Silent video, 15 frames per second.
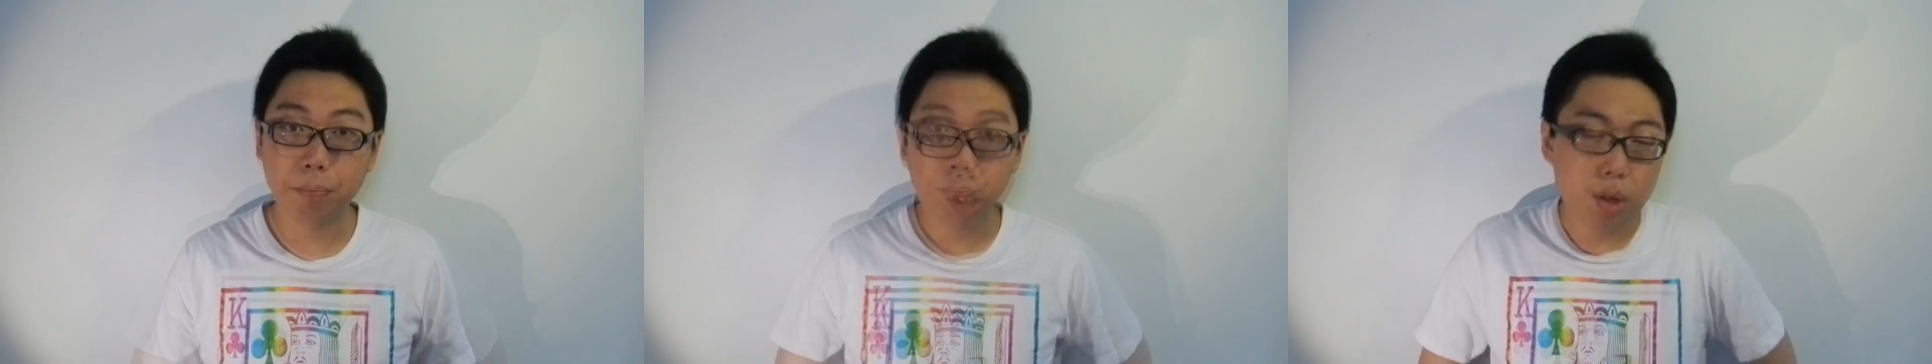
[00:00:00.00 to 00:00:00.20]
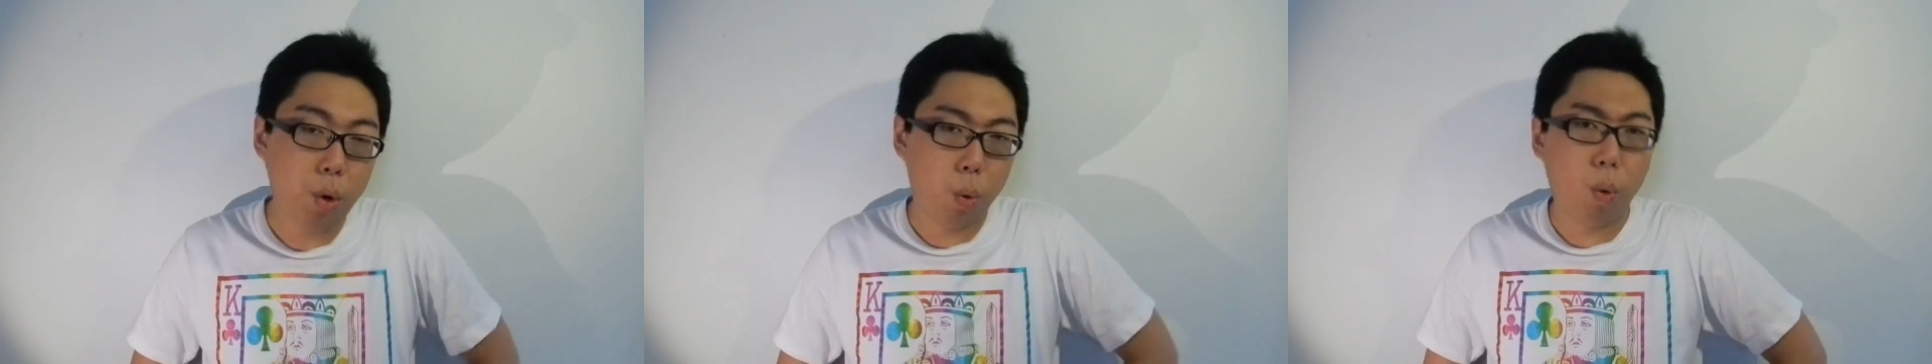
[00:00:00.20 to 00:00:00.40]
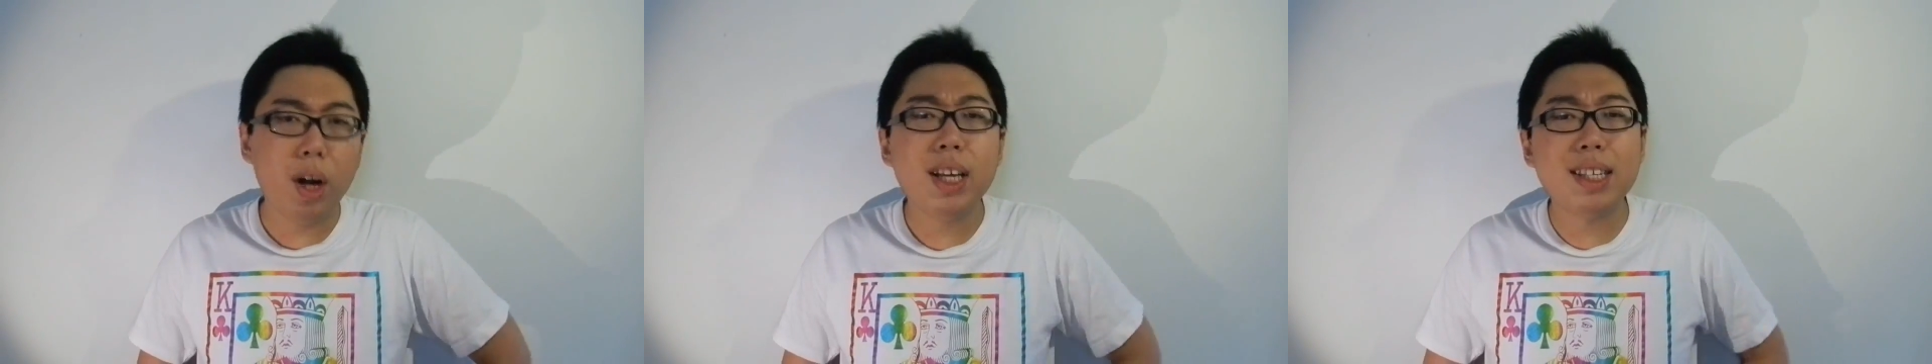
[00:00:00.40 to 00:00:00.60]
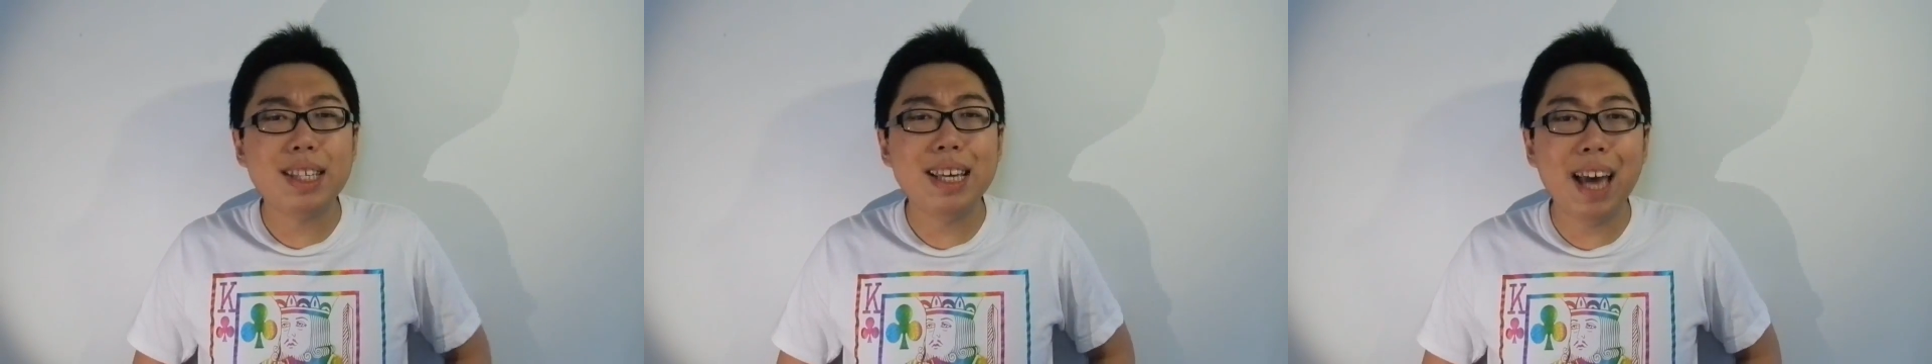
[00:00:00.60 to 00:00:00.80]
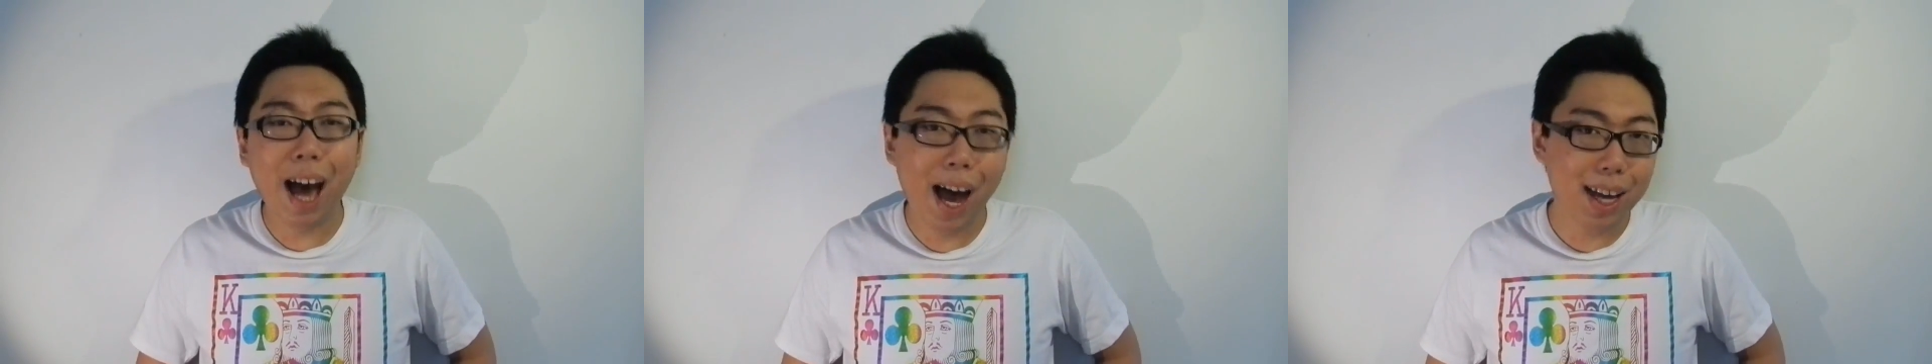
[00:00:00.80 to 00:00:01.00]
So what is
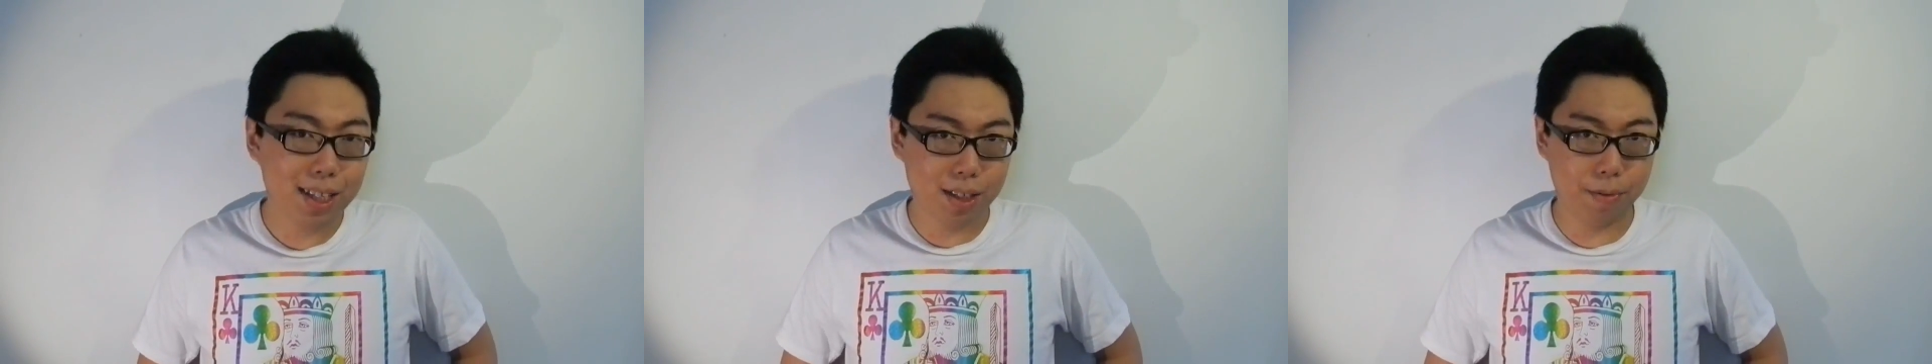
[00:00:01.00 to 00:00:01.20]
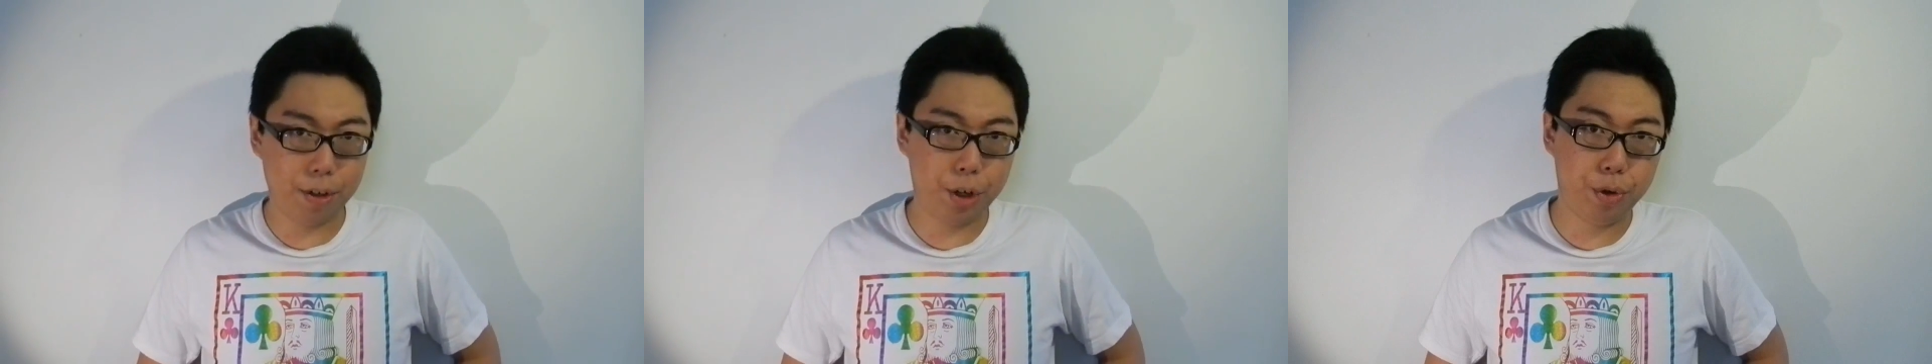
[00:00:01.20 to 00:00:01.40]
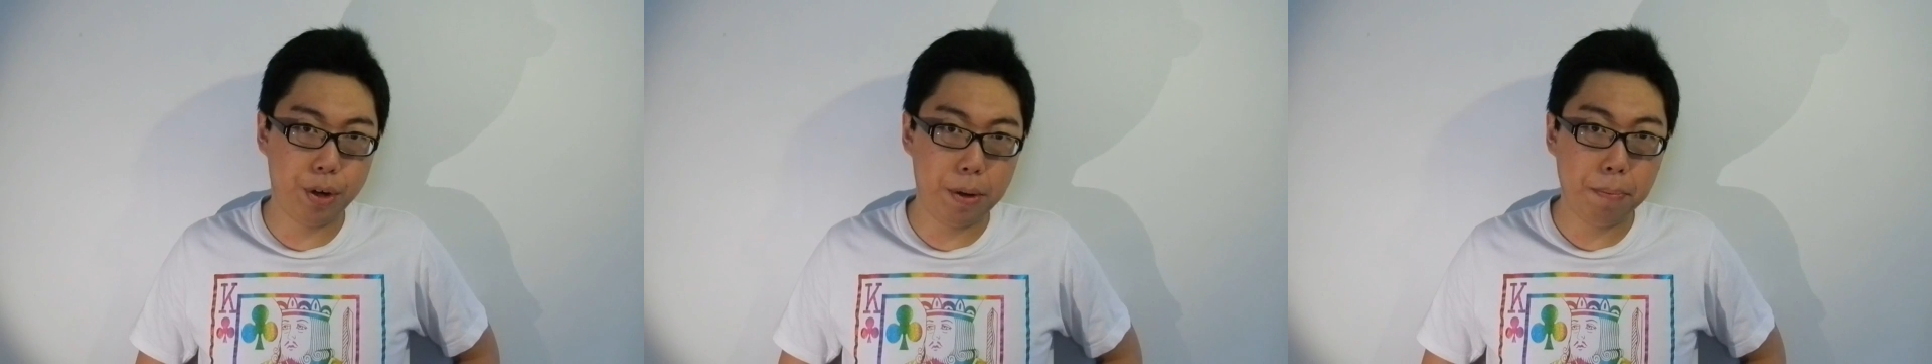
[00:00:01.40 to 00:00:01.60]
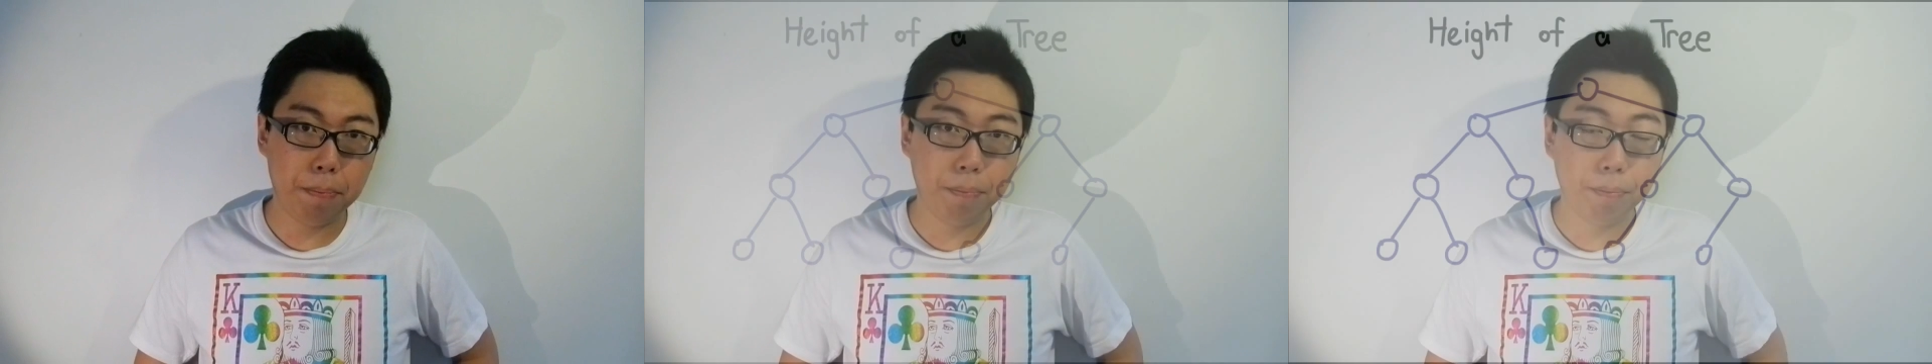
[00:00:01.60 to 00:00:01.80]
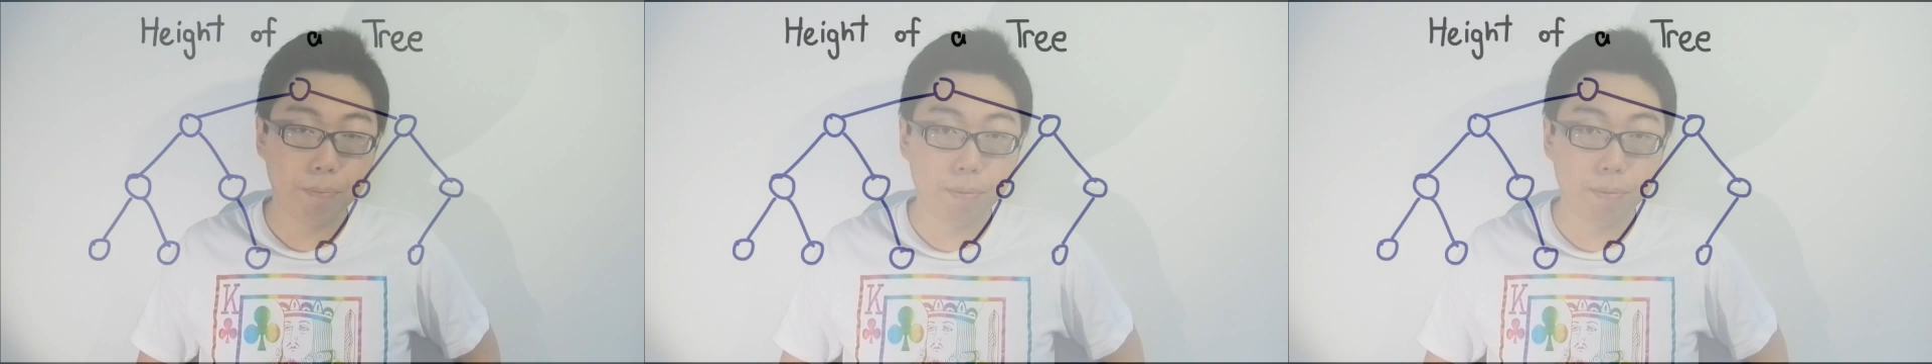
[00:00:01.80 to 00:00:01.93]
the height of a tree?